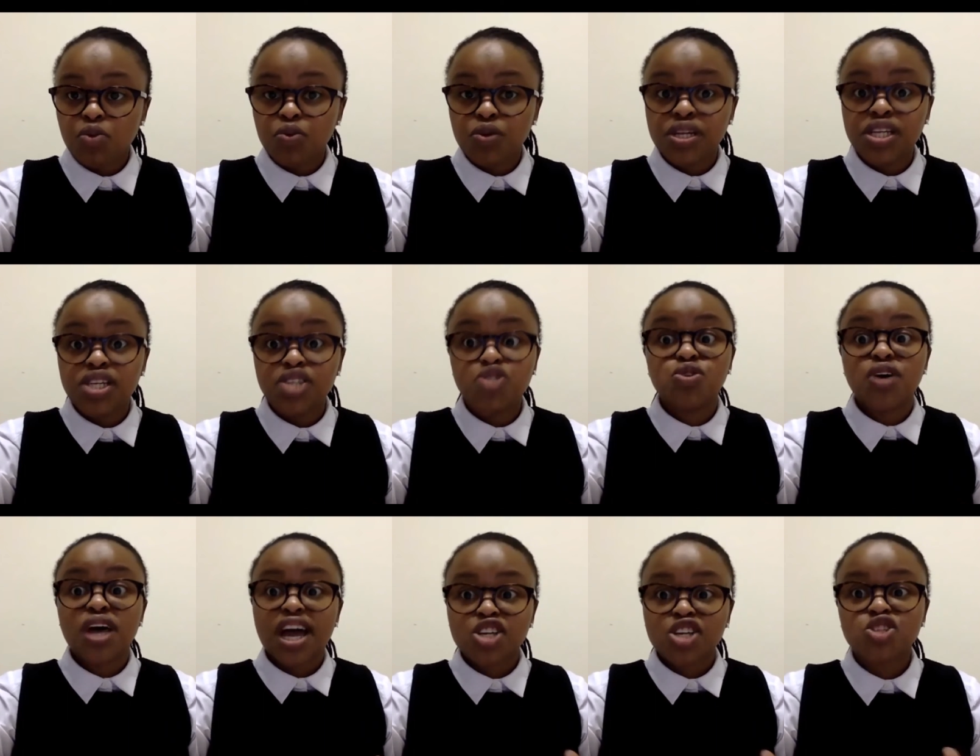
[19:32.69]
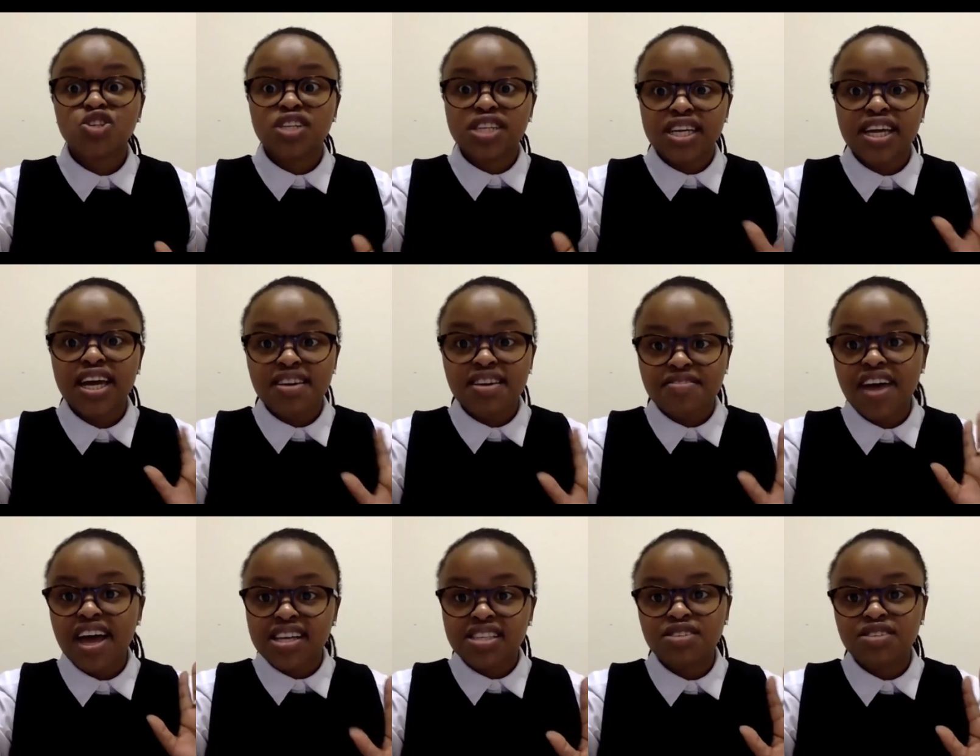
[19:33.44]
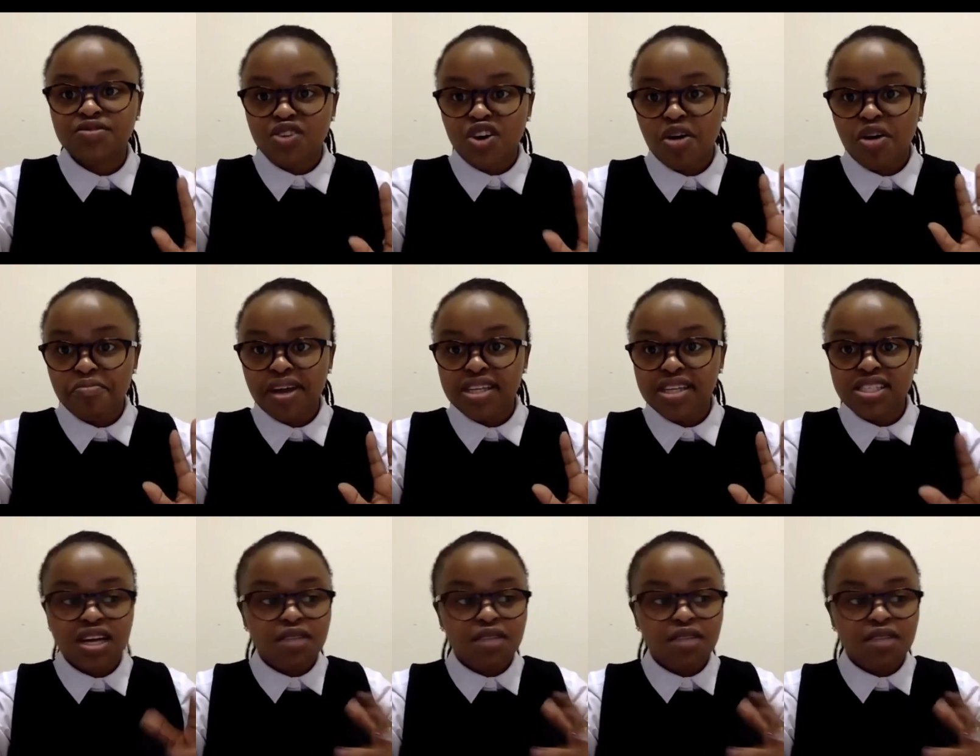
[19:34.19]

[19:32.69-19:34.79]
We need to actually have active combat.